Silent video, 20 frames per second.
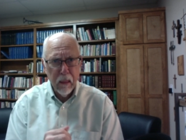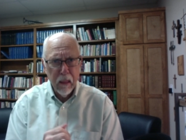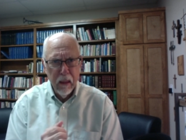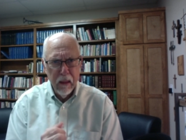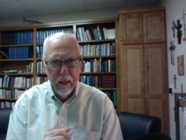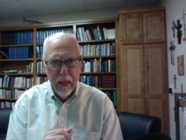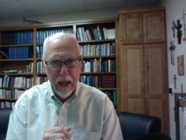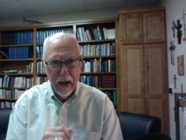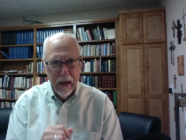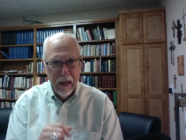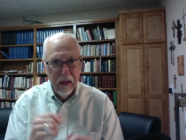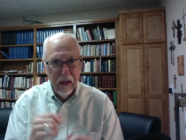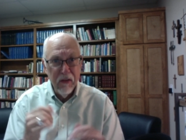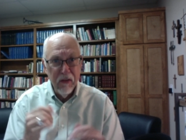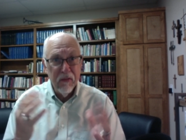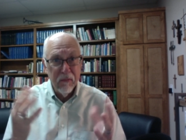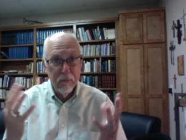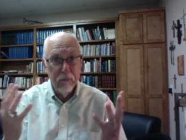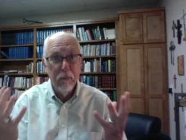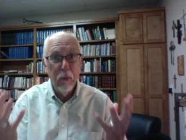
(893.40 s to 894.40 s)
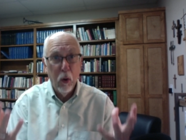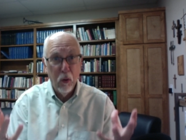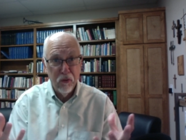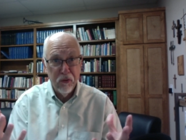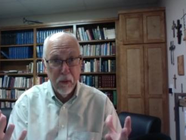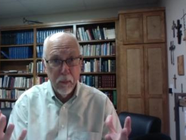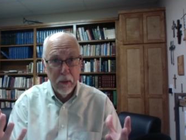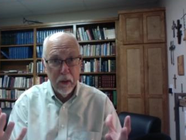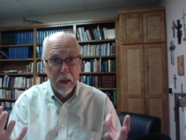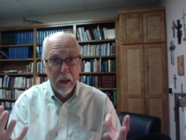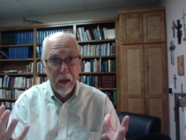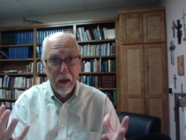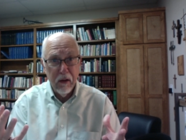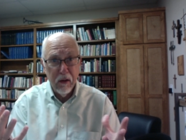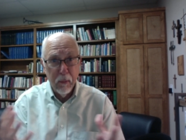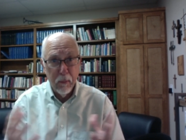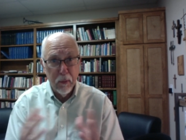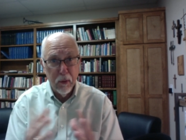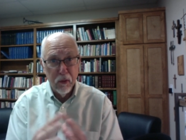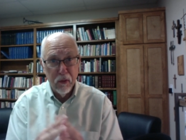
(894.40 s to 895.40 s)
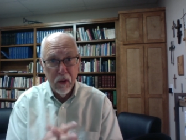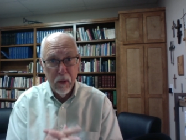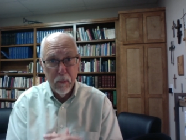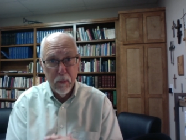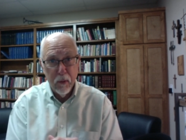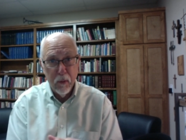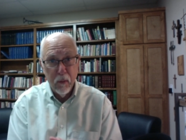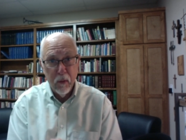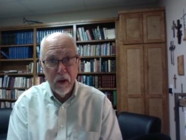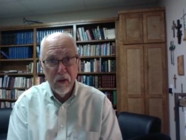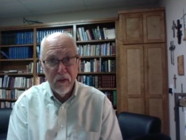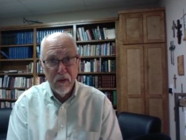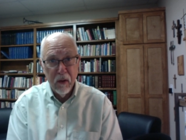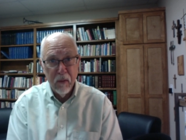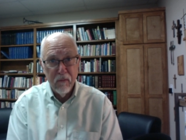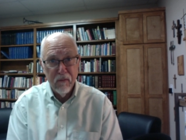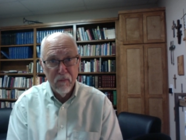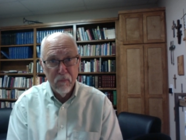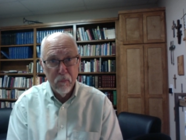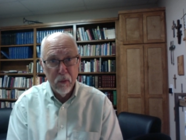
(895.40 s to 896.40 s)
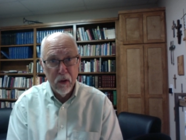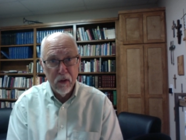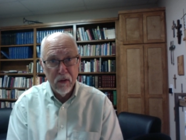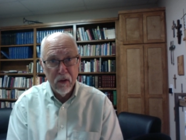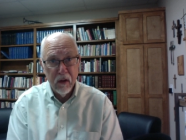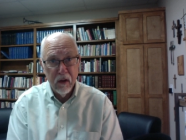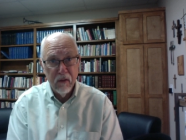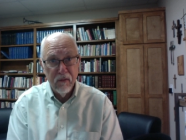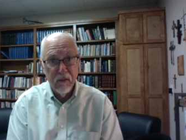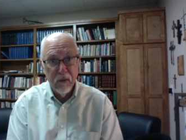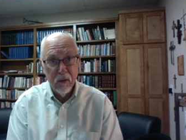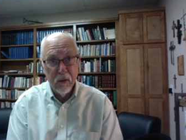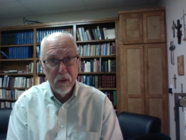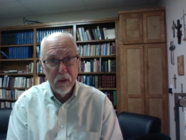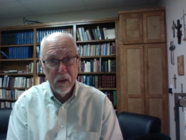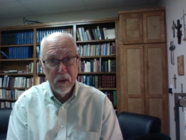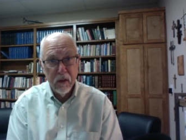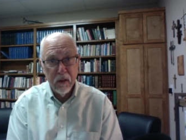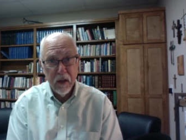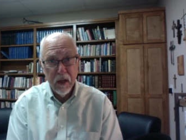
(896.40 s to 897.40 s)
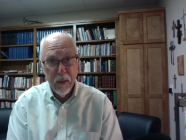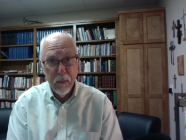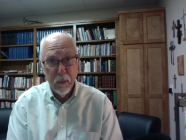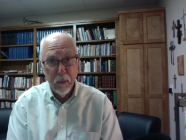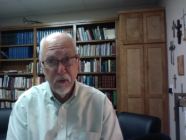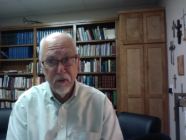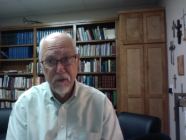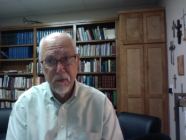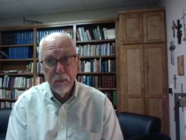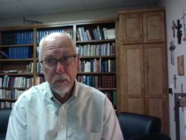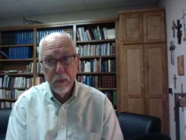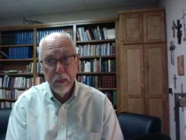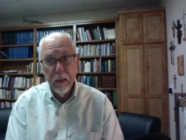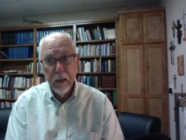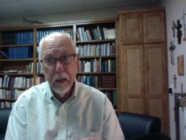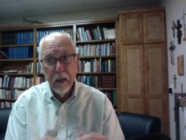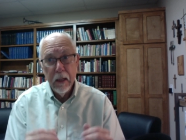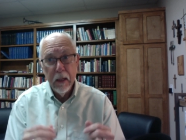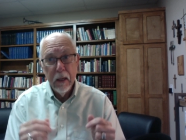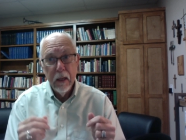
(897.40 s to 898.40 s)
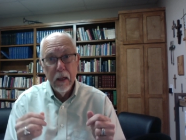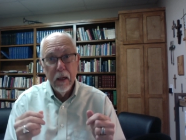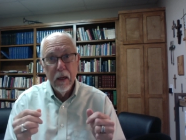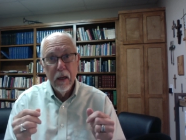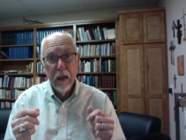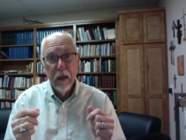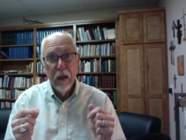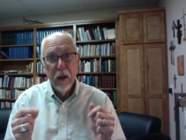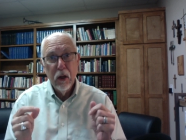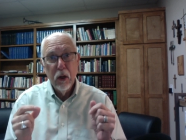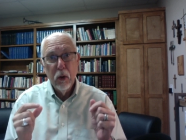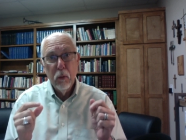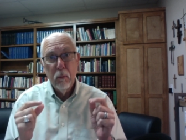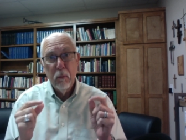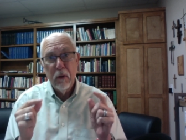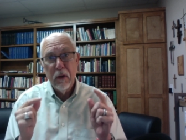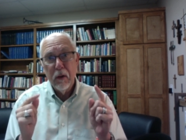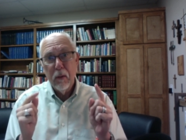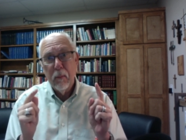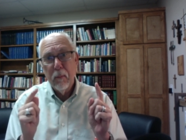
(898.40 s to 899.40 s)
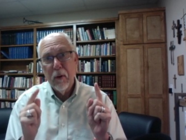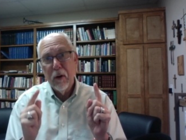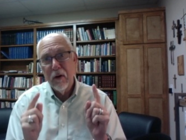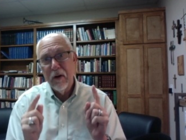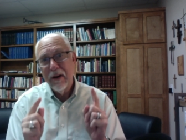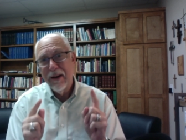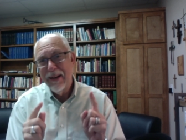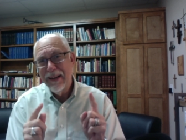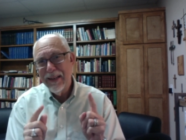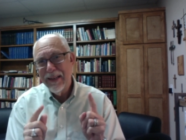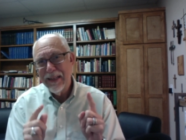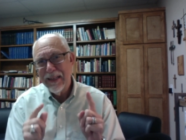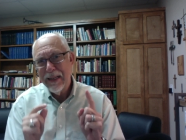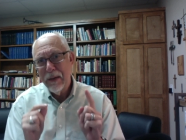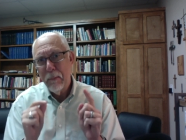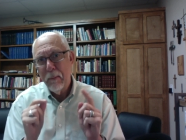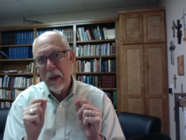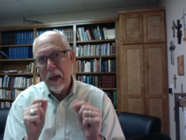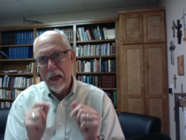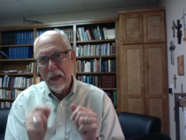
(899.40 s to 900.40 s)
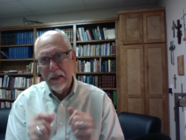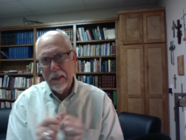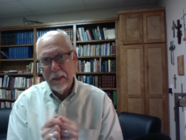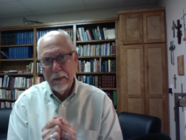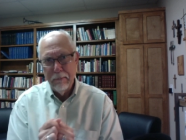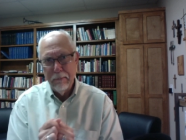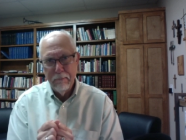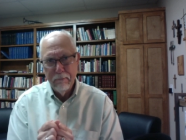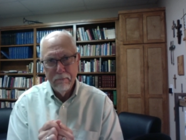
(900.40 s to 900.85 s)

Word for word: and that is ultimately to build up and raise up present and future disciples. But to participate